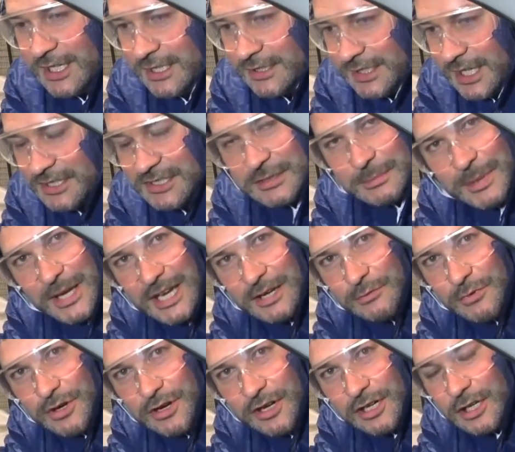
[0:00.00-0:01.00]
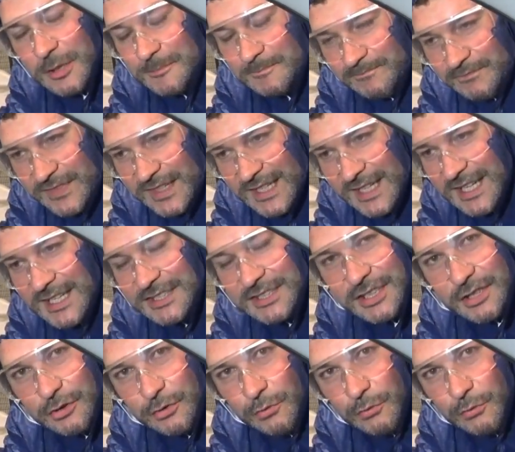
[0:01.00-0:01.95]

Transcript: Does the pen work? It